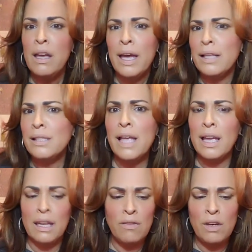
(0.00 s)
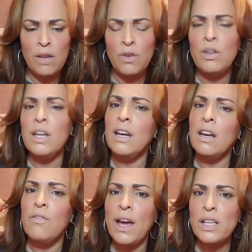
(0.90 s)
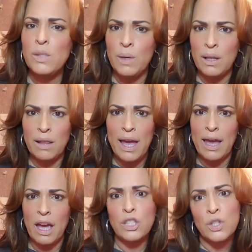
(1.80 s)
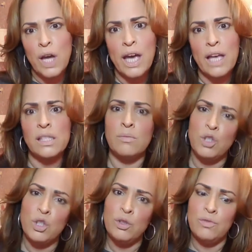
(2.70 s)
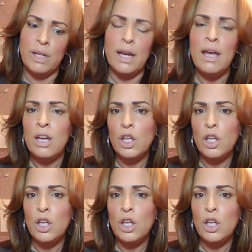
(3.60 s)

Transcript: And even if you needed advice with like a dress, some jewelry,